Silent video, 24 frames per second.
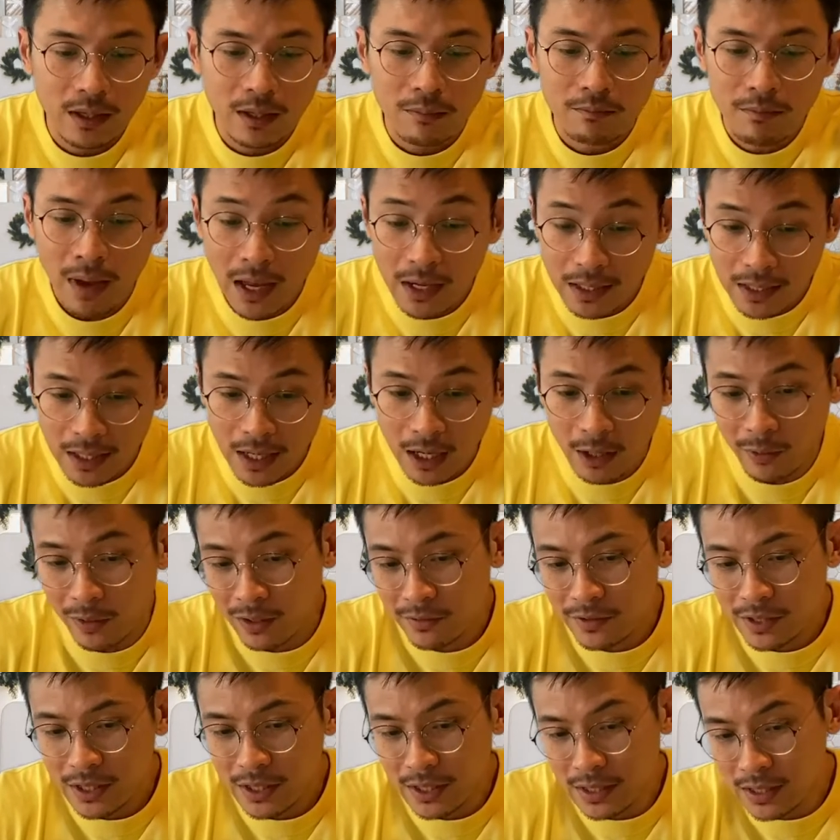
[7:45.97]
Many,
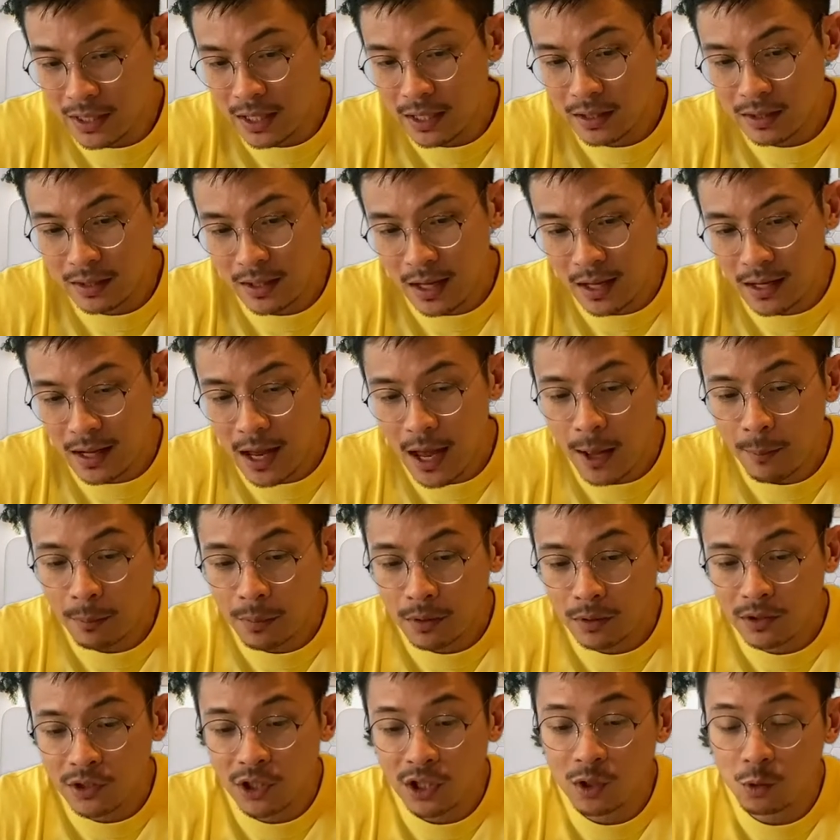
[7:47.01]
however, said that
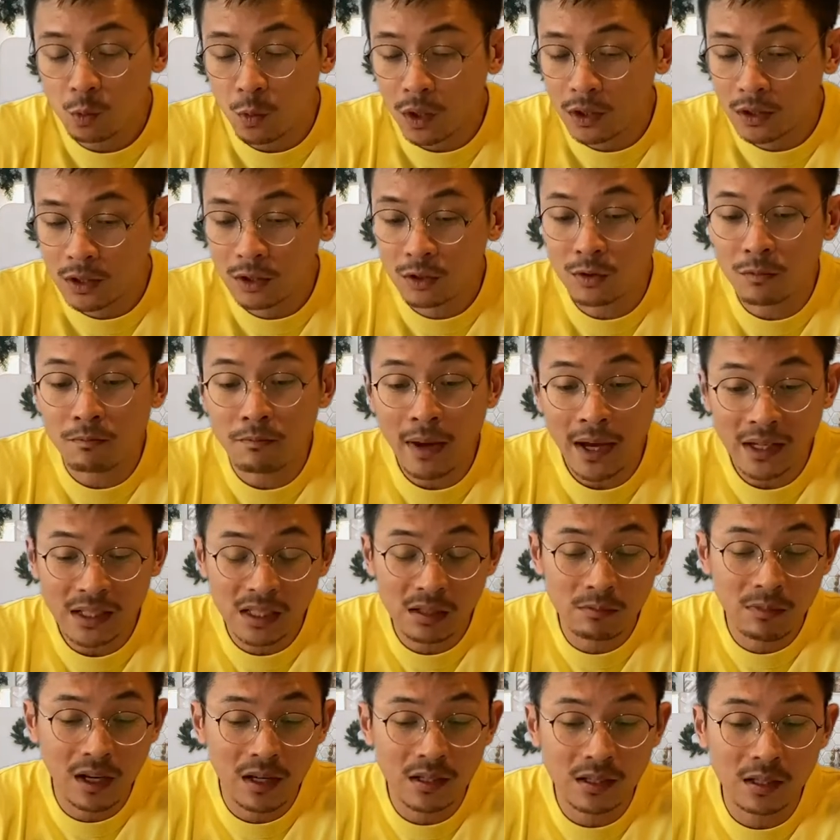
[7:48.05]
Apple just wanted to
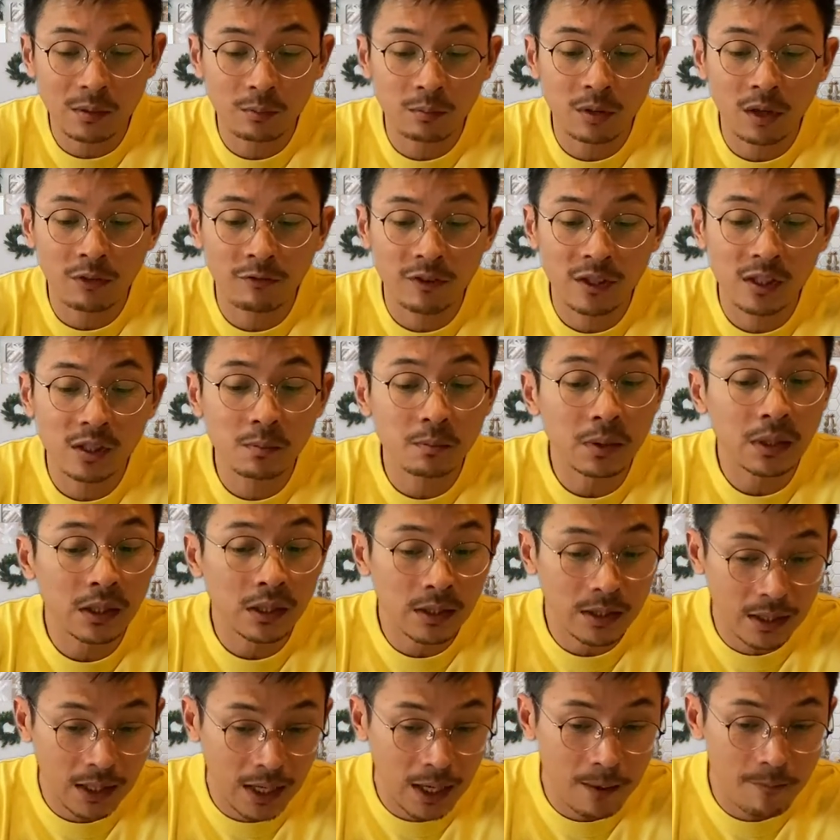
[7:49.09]
maximize the profits per
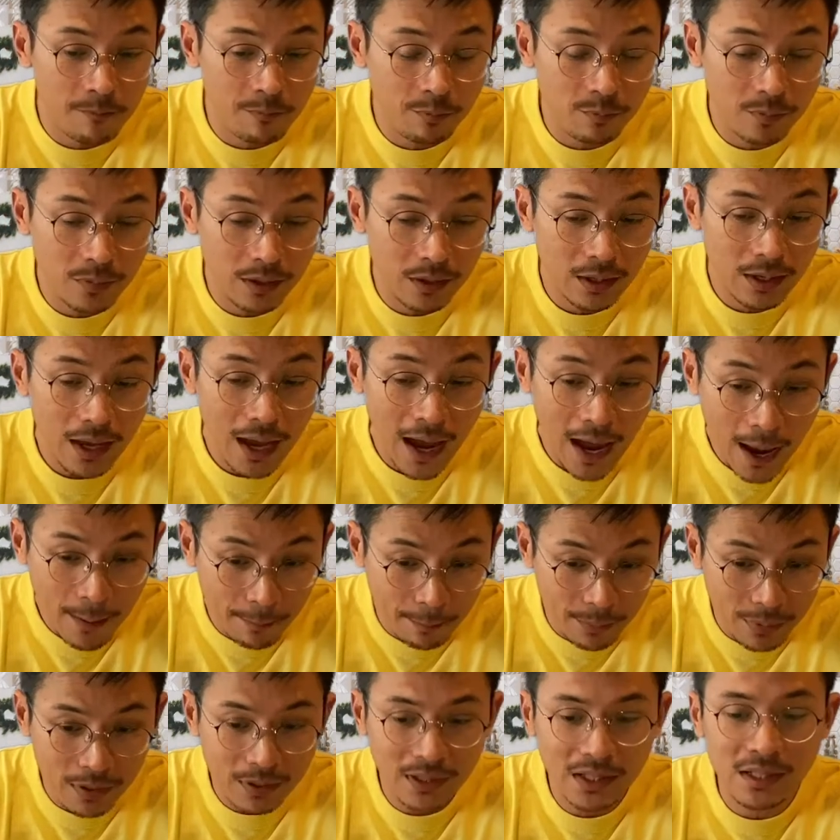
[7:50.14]
game
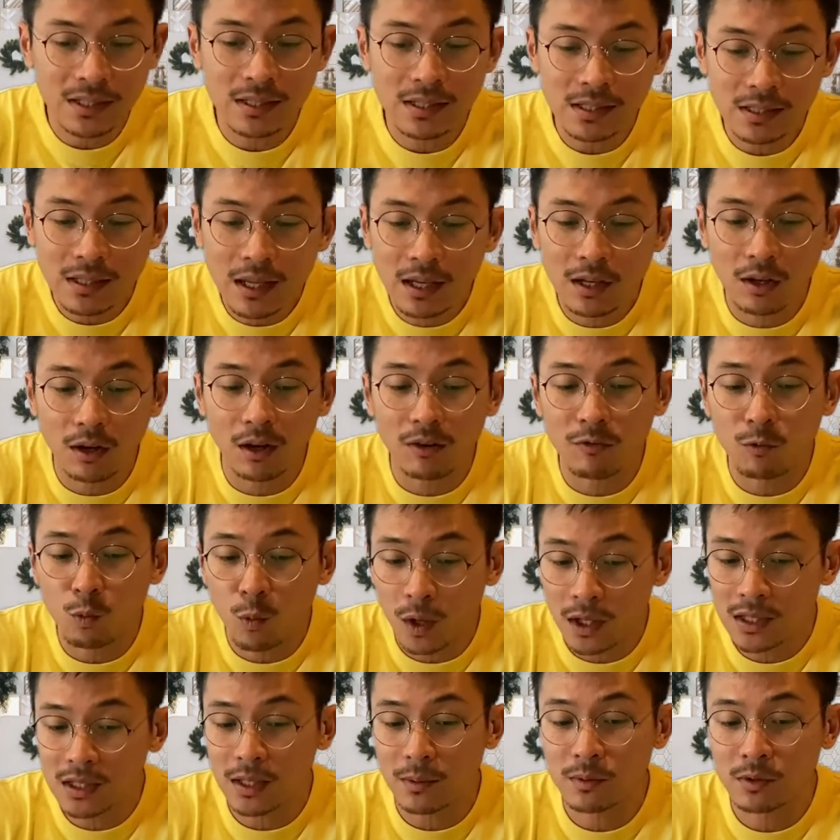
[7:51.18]
app instead of
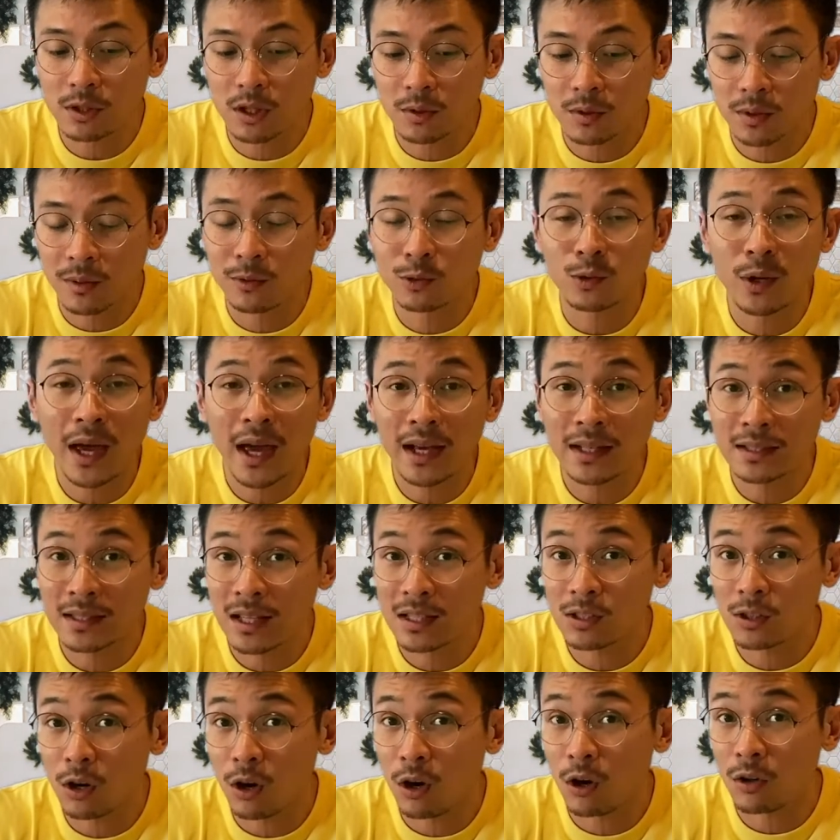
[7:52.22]
one subscription to
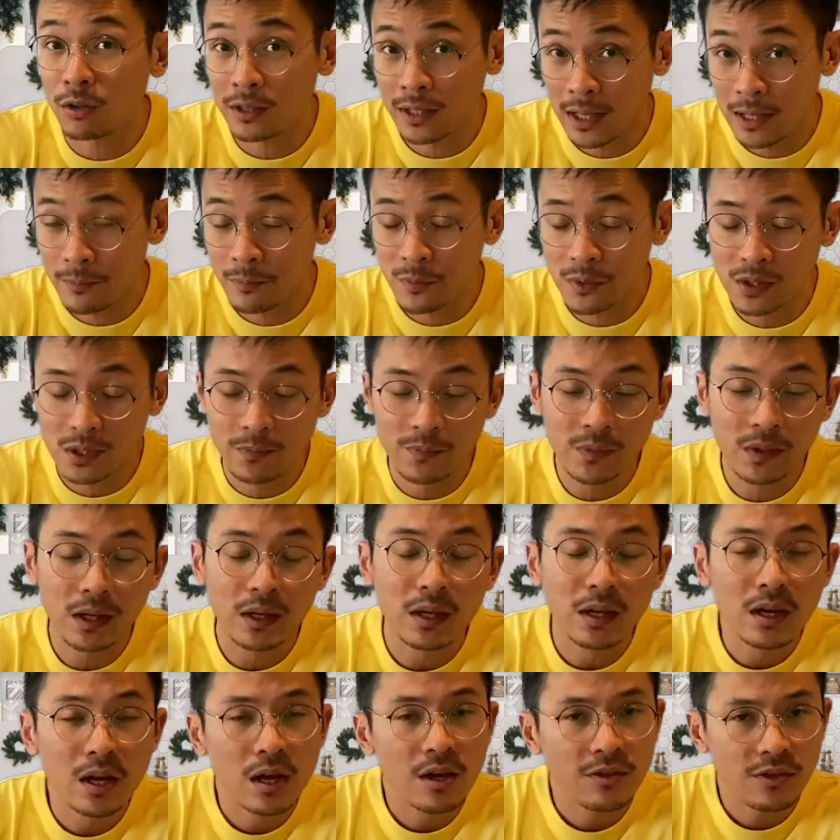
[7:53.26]
access all games.
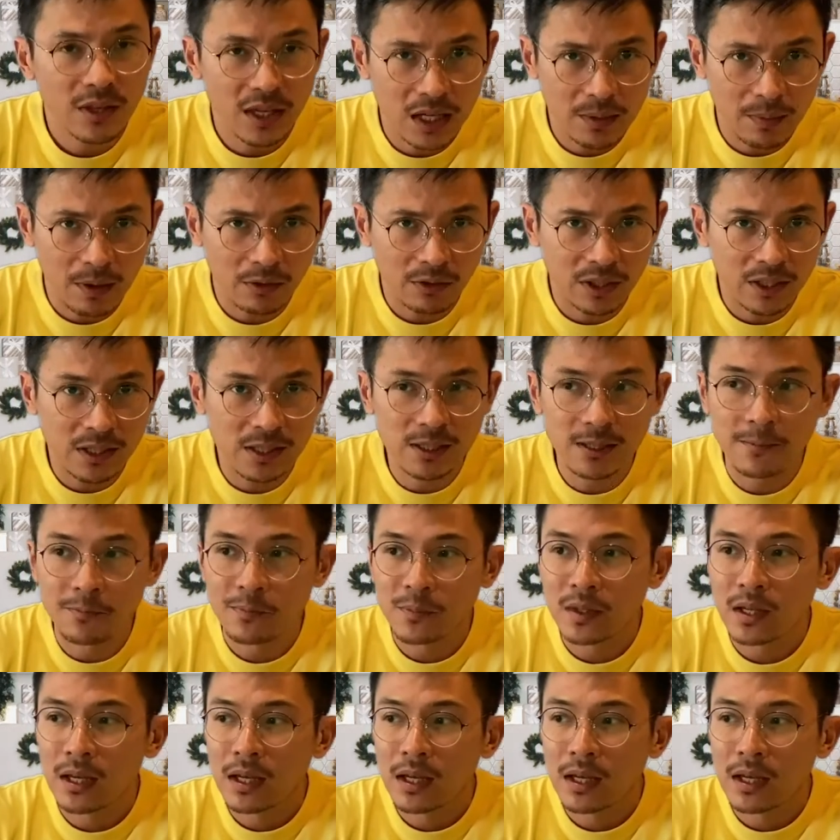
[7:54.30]
Think about this.